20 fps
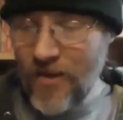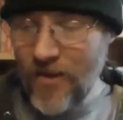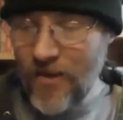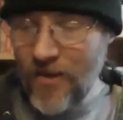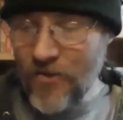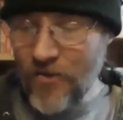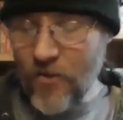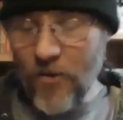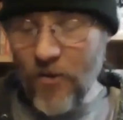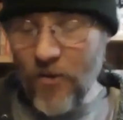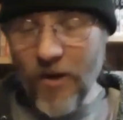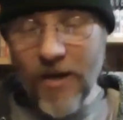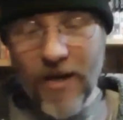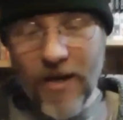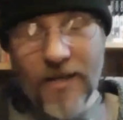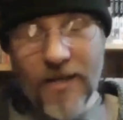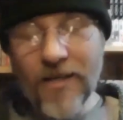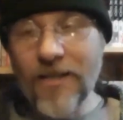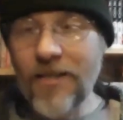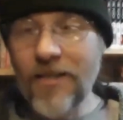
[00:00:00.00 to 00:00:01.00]
So I
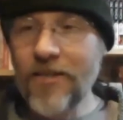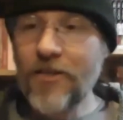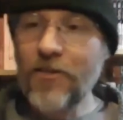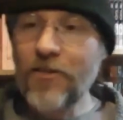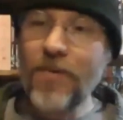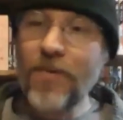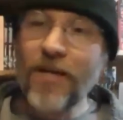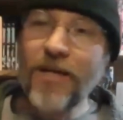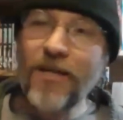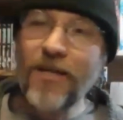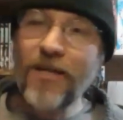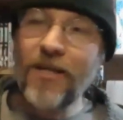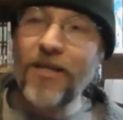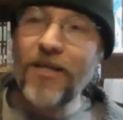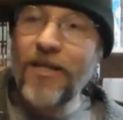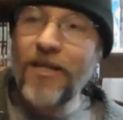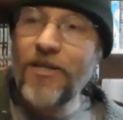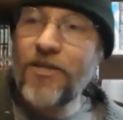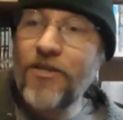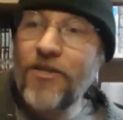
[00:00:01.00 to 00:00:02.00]
added it to my
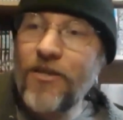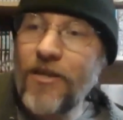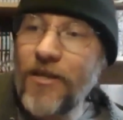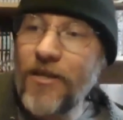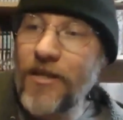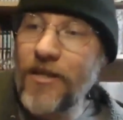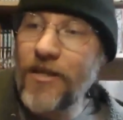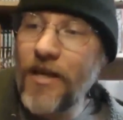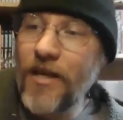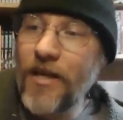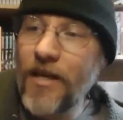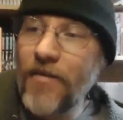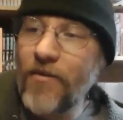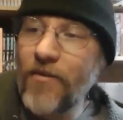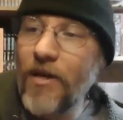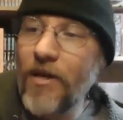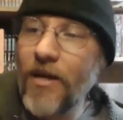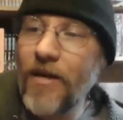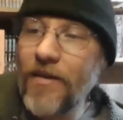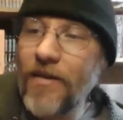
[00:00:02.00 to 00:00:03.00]
collection because I haven't
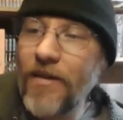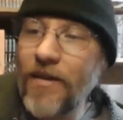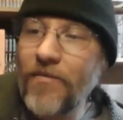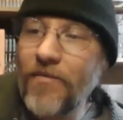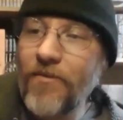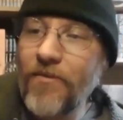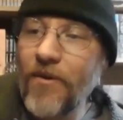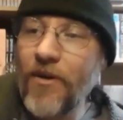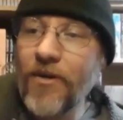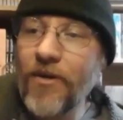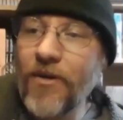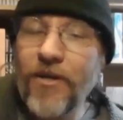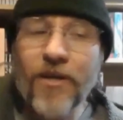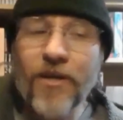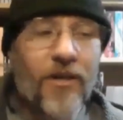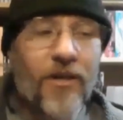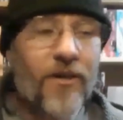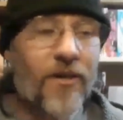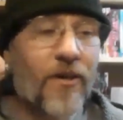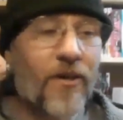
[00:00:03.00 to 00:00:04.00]
gotten that far
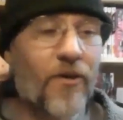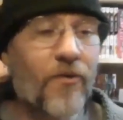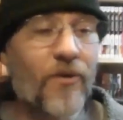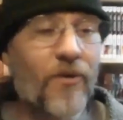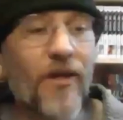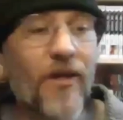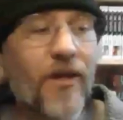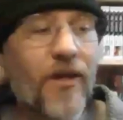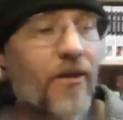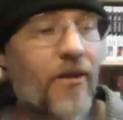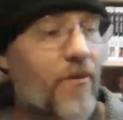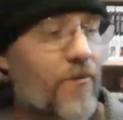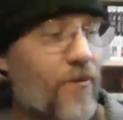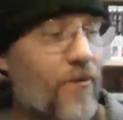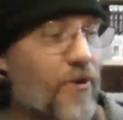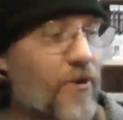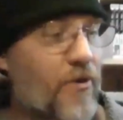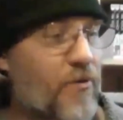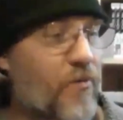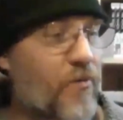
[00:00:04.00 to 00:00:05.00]
yet. I only got the
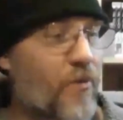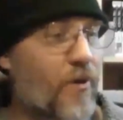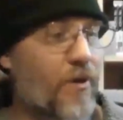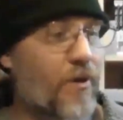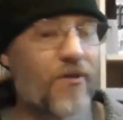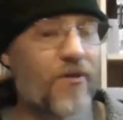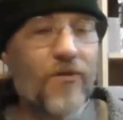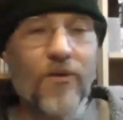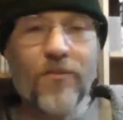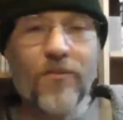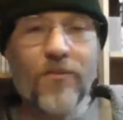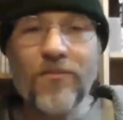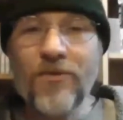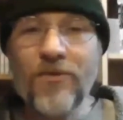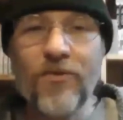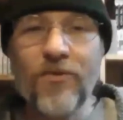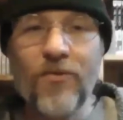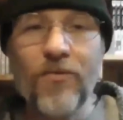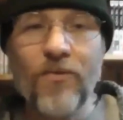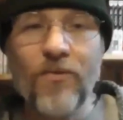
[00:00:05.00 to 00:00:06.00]
first one, so I'm
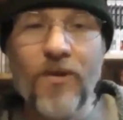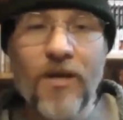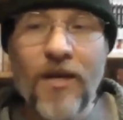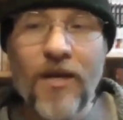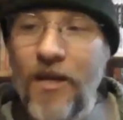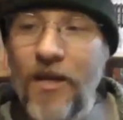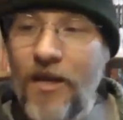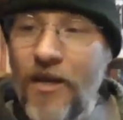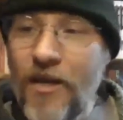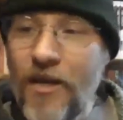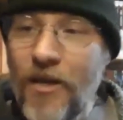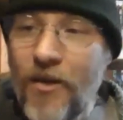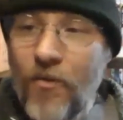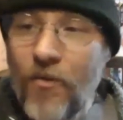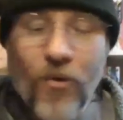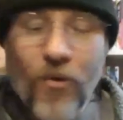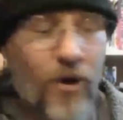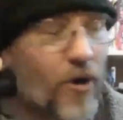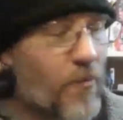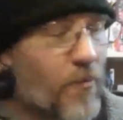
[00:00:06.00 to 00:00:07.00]
still
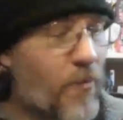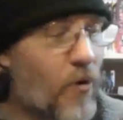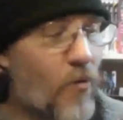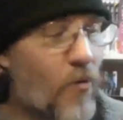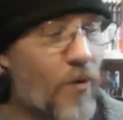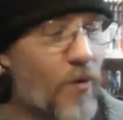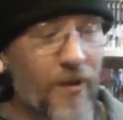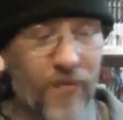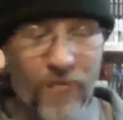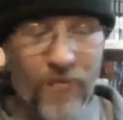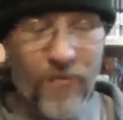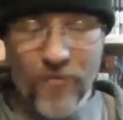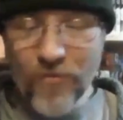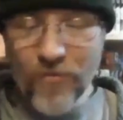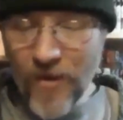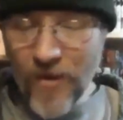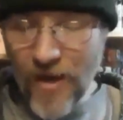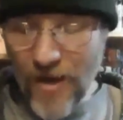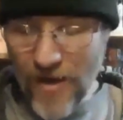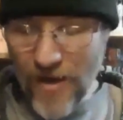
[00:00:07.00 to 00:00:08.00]
working my way through
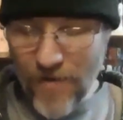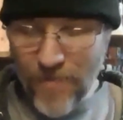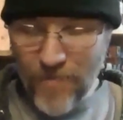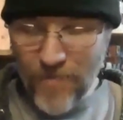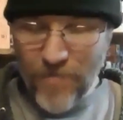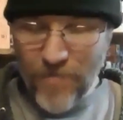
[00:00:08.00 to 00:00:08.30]
that.